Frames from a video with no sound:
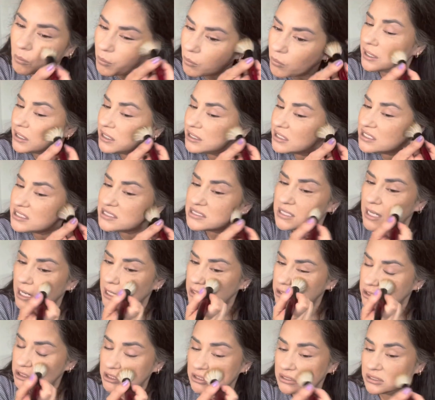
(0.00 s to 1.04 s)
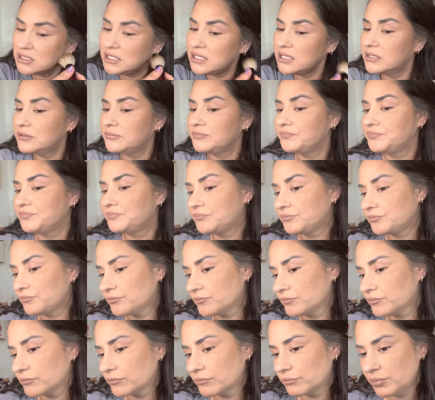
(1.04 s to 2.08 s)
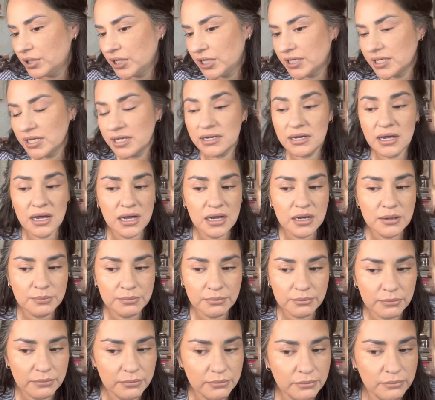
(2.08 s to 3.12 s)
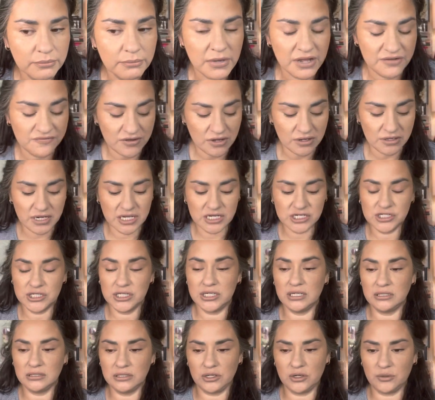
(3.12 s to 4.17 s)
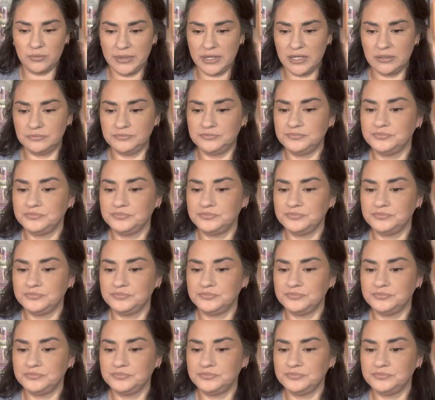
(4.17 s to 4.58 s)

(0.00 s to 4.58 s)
it is actually picking up my foundation a little bit.